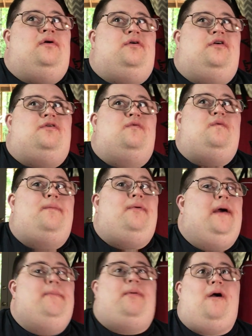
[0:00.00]
She don't want to
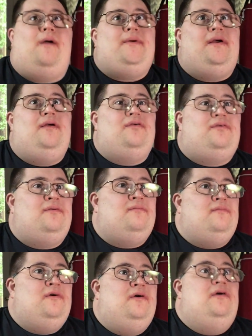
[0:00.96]
play Barbies.
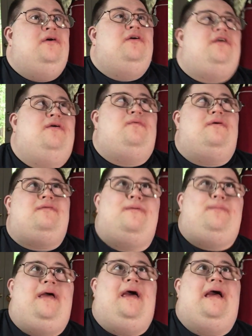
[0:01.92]
She want to
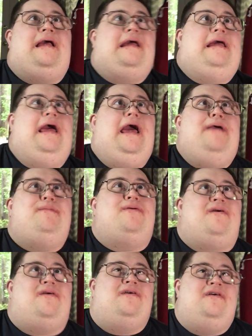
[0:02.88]
be a
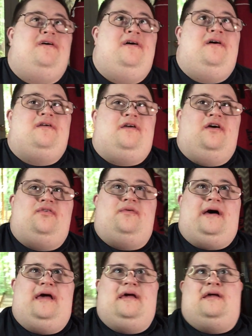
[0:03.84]
gamer. Just
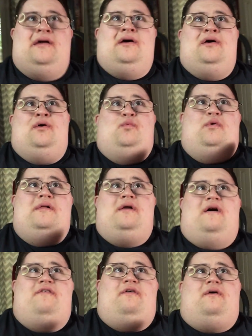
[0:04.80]
like one
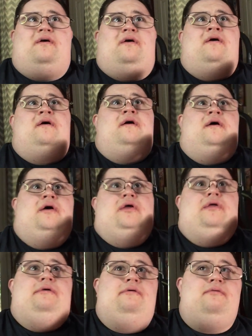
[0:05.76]
of her
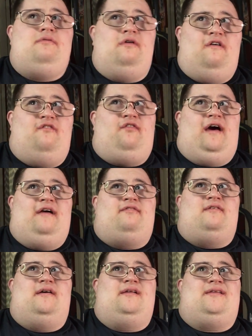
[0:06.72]
YouTube
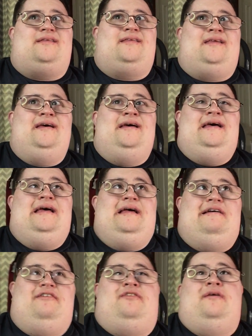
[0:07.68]
favorite
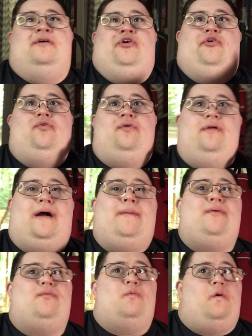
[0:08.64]
is
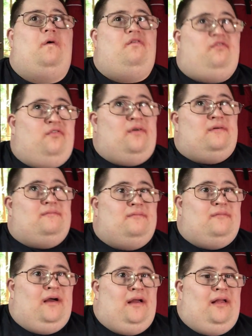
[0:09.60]
Snarblewolf.
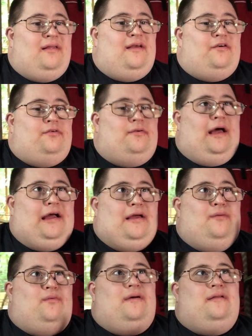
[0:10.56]
The
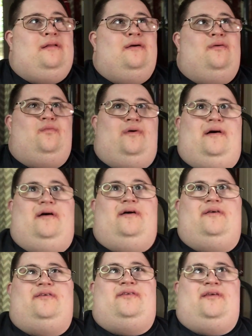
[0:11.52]
second one
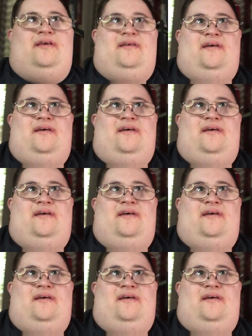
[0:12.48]
was